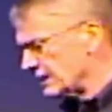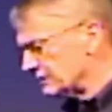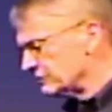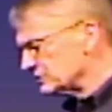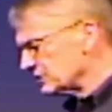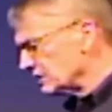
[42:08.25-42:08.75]
We
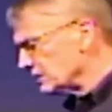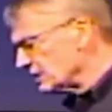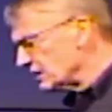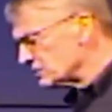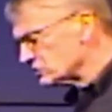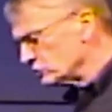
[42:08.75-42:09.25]
say,
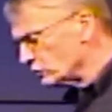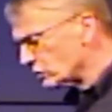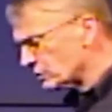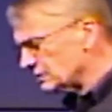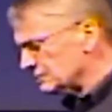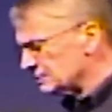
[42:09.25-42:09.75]
Yes, Lord.
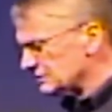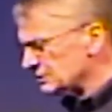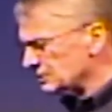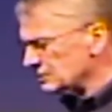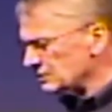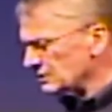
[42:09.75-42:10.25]

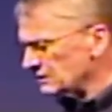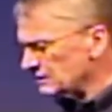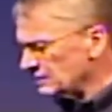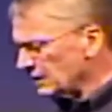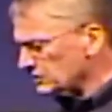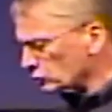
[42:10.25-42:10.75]

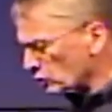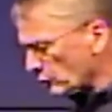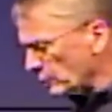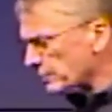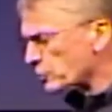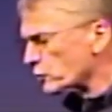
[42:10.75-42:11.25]
And, Lord, we
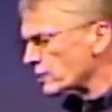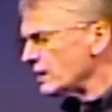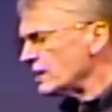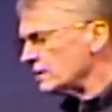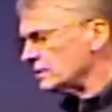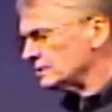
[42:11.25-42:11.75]

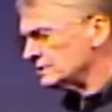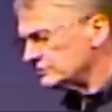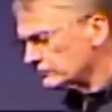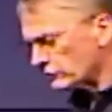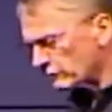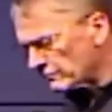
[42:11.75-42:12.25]
pray for
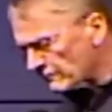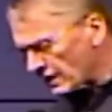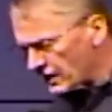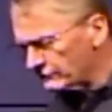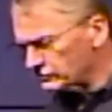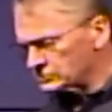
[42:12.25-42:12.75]

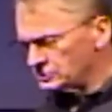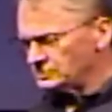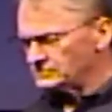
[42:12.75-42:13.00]
revival.